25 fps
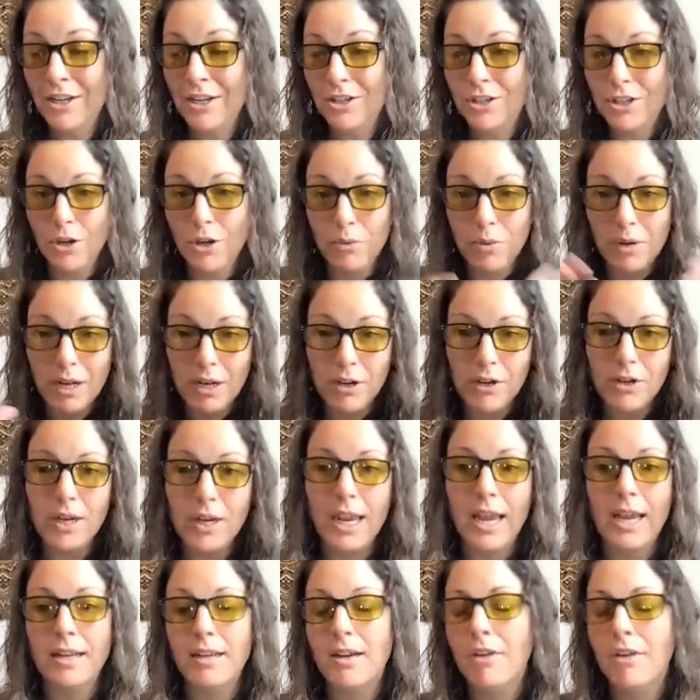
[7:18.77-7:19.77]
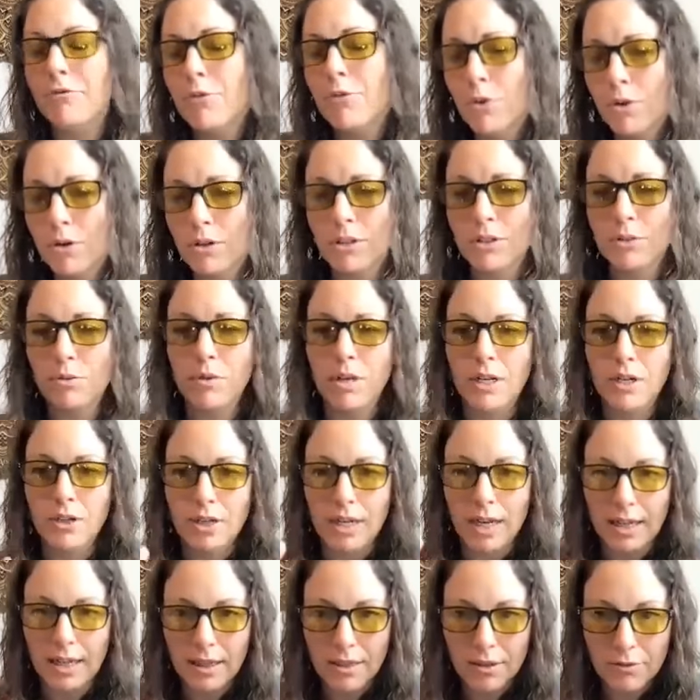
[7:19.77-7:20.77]
So we look at, of course, we
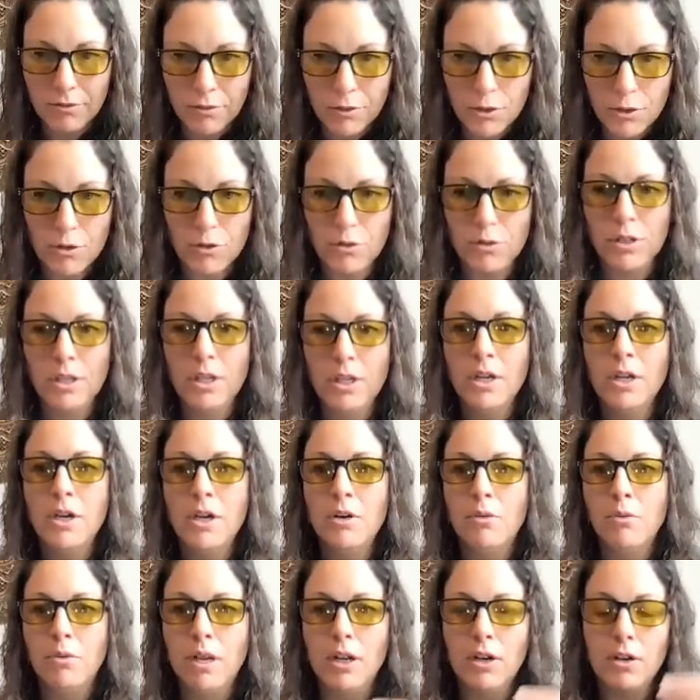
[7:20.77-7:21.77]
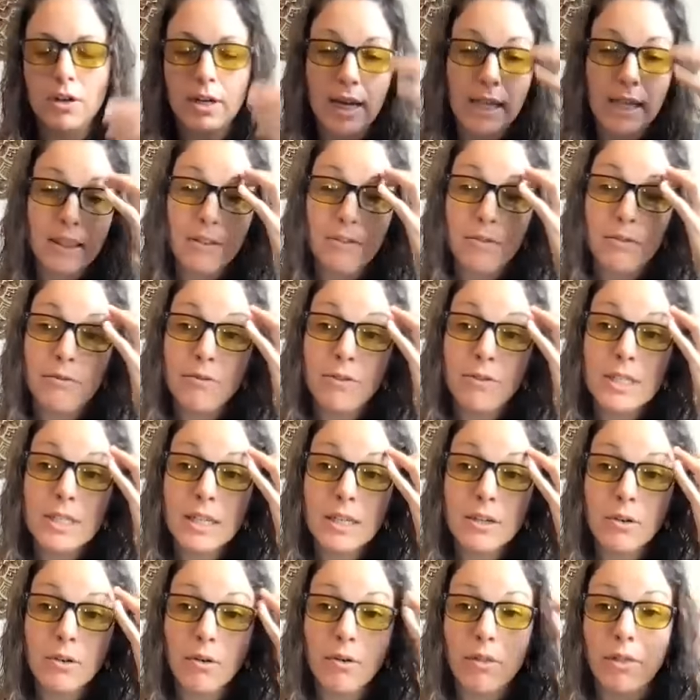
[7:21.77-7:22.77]
look at the food, we look at the
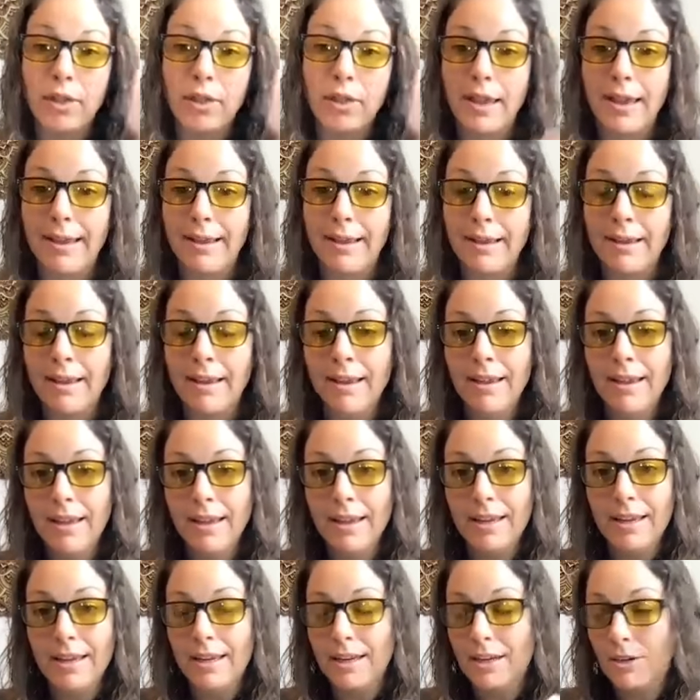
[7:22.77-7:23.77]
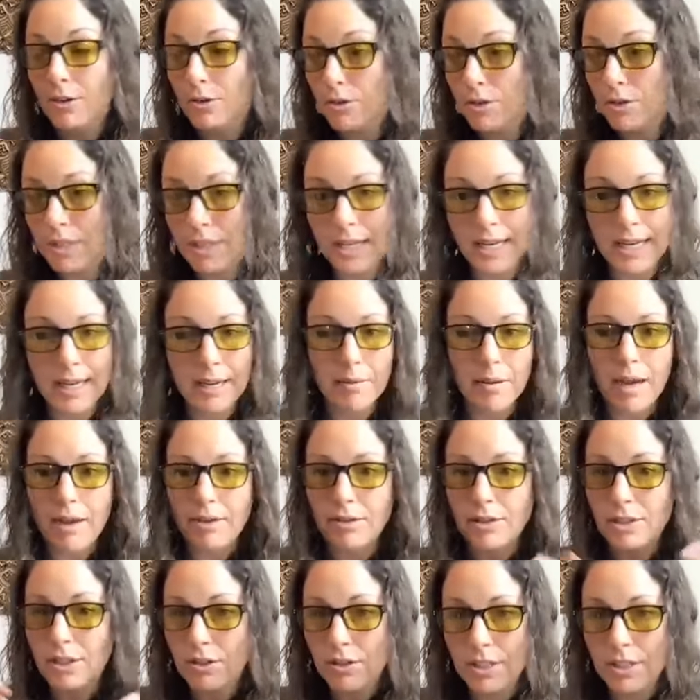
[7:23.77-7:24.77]
physical thing, you know, sleep,
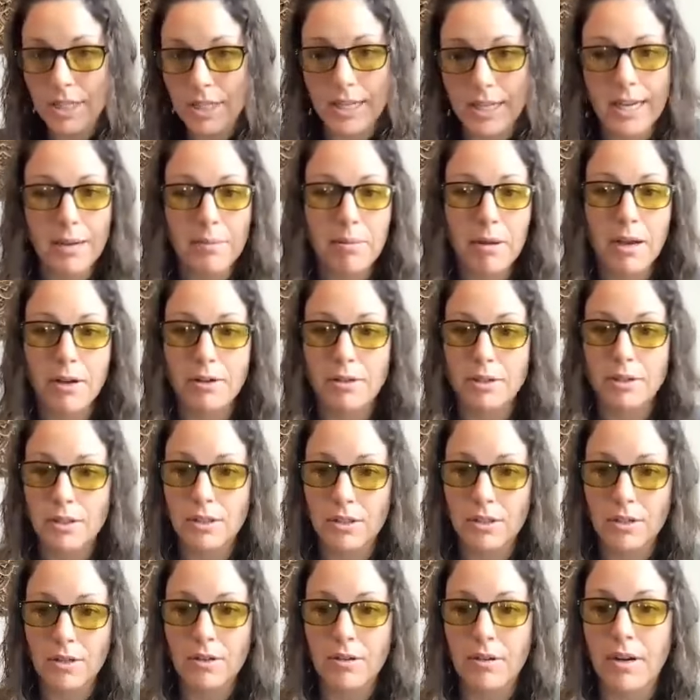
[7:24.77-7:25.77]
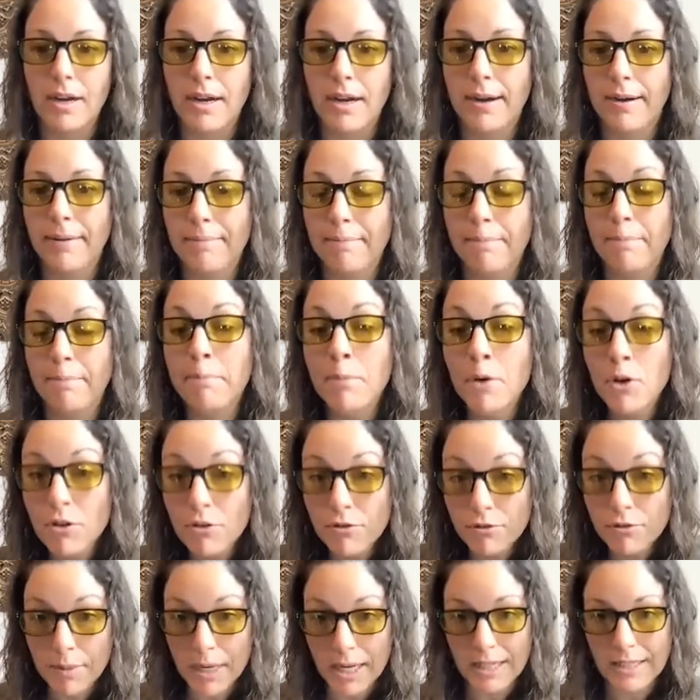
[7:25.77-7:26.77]
how's their sleep, how's their um,
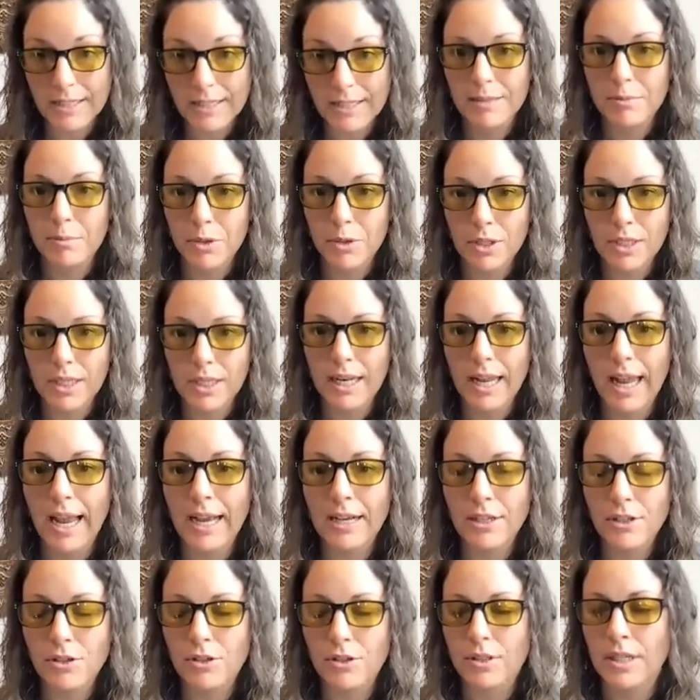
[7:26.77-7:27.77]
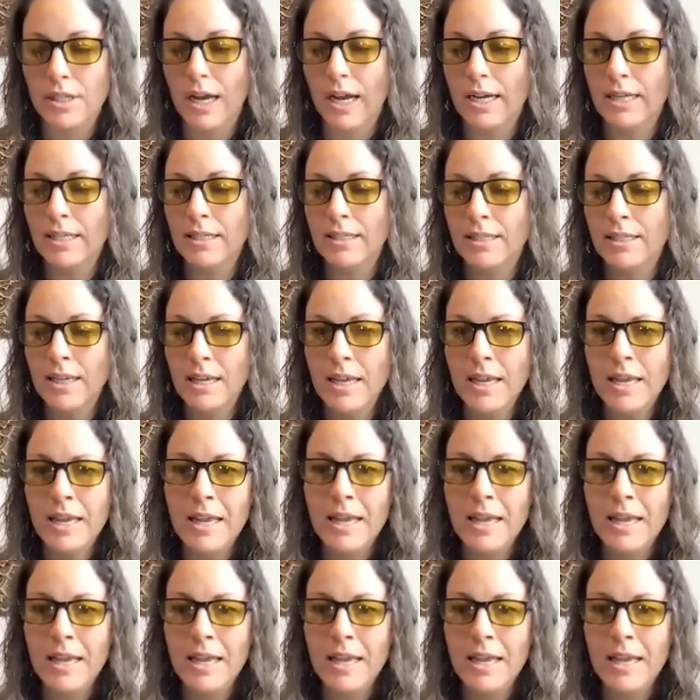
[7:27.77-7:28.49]
movement more than exercise.